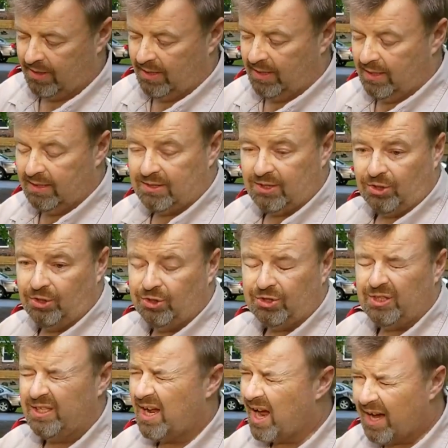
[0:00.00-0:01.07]
is they're usually
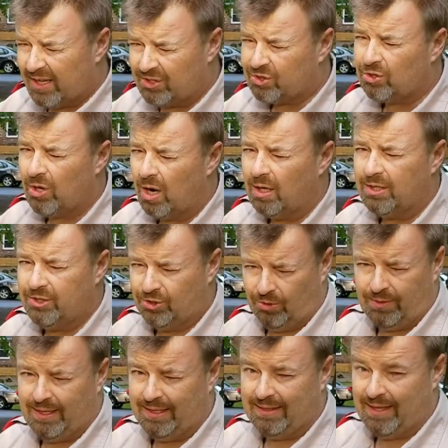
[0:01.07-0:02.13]
not as strong as you
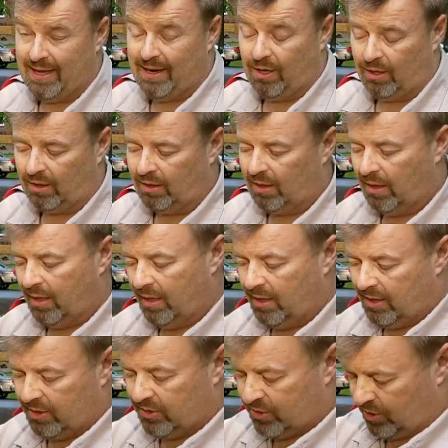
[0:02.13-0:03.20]
think they are.
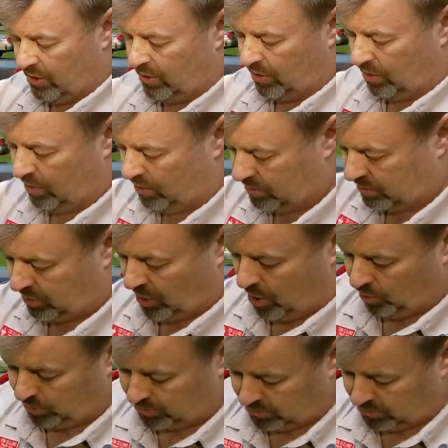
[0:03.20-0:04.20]
So don't